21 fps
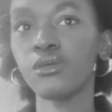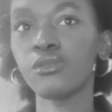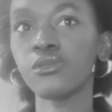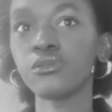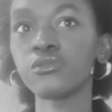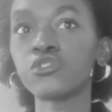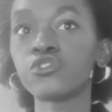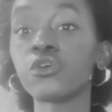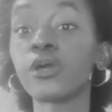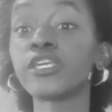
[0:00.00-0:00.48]

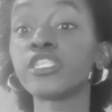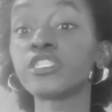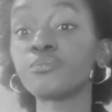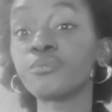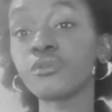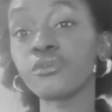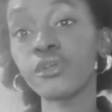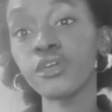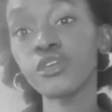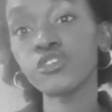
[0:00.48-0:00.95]
draw
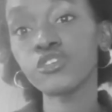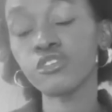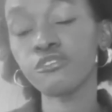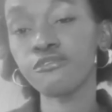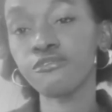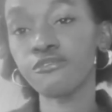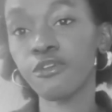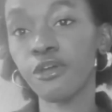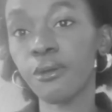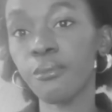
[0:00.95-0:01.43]
inspiration
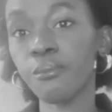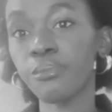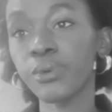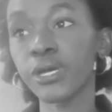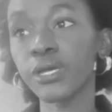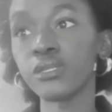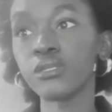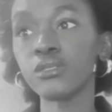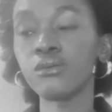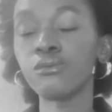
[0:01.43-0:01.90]
from,
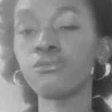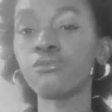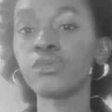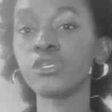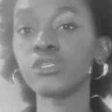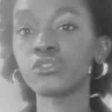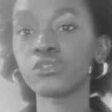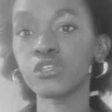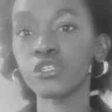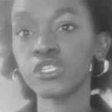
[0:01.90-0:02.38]
but
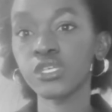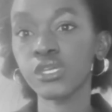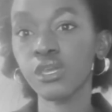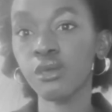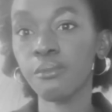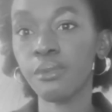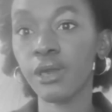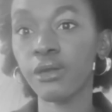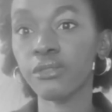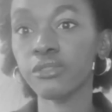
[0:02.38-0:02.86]
researching
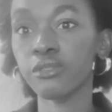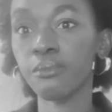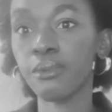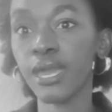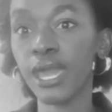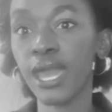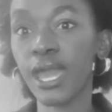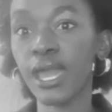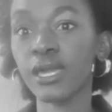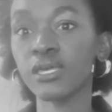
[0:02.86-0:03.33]
about the
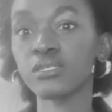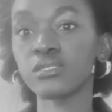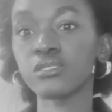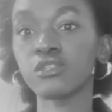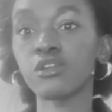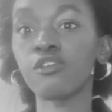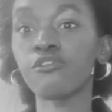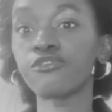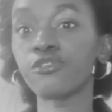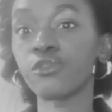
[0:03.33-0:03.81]
past
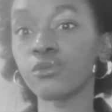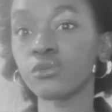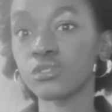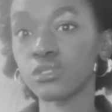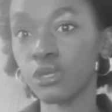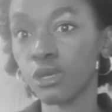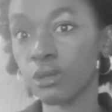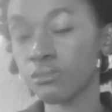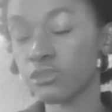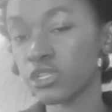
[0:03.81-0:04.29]
of those
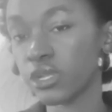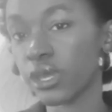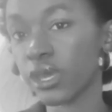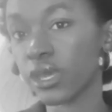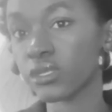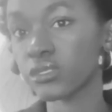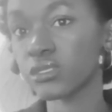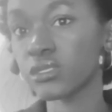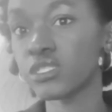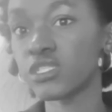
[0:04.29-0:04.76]

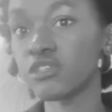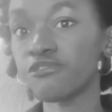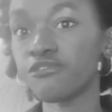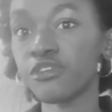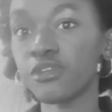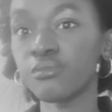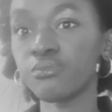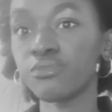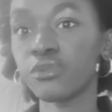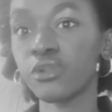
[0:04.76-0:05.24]
objects, the
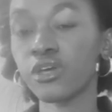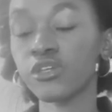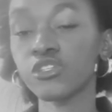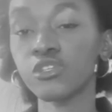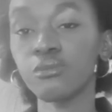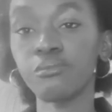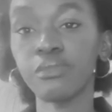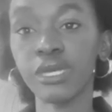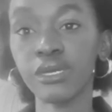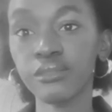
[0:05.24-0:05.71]
different
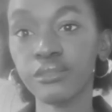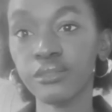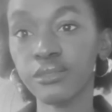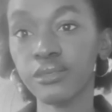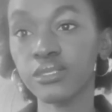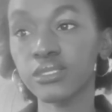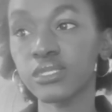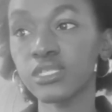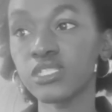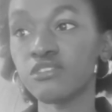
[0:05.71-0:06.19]
production
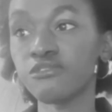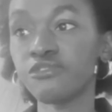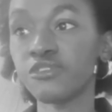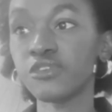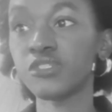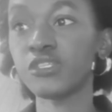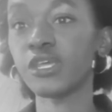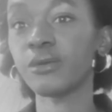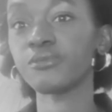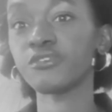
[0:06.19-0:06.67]
methods, the
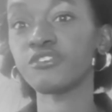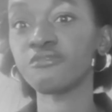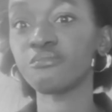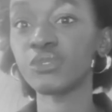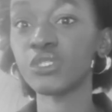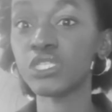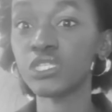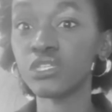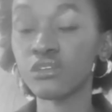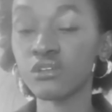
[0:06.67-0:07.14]
different types of
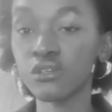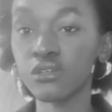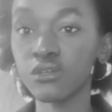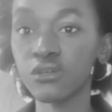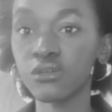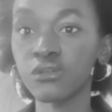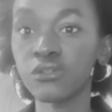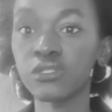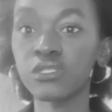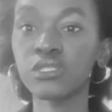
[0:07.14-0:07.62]

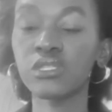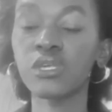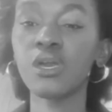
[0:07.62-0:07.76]
materials,